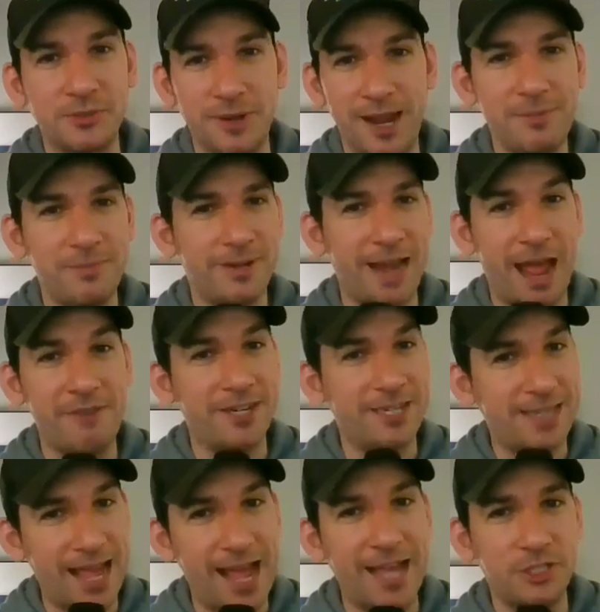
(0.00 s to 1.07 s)
right? But having a
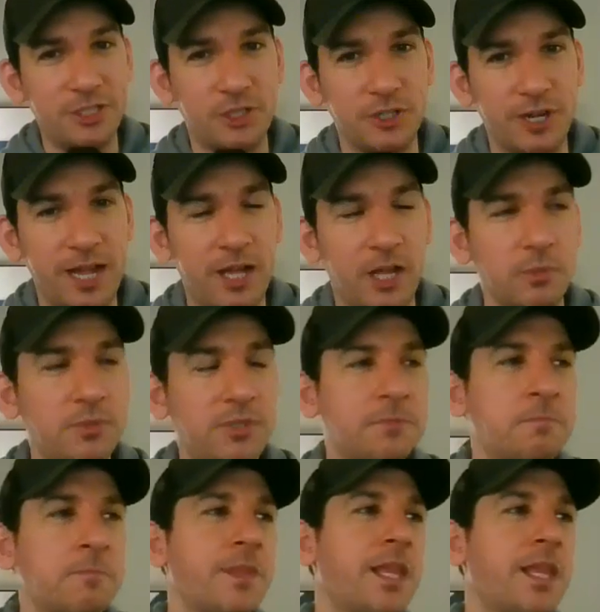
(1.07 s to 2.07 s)
dad sure helps.